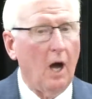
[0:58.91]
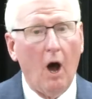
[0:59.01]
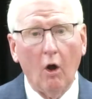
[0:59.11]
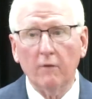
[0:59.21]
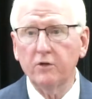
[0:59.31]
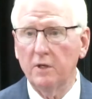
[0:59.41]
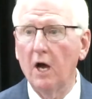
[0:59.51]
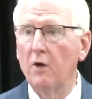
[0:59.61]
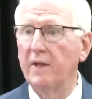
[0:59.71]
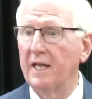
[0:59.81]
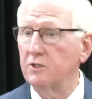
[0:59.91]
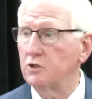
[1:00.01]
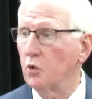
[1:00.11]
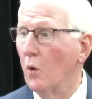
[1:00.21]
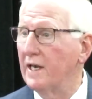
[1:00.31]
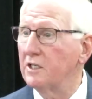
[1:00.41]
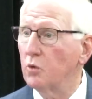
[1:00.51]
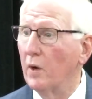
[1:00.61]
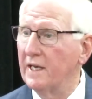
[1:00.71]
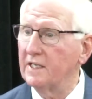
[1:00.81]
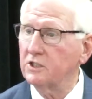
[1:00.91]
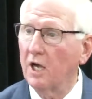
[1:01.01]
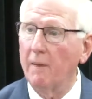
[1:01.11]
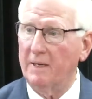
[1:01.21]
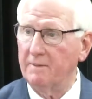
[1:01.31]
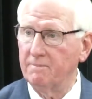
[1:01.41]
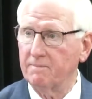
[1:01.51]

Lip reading: All of you know that 2020 is coming.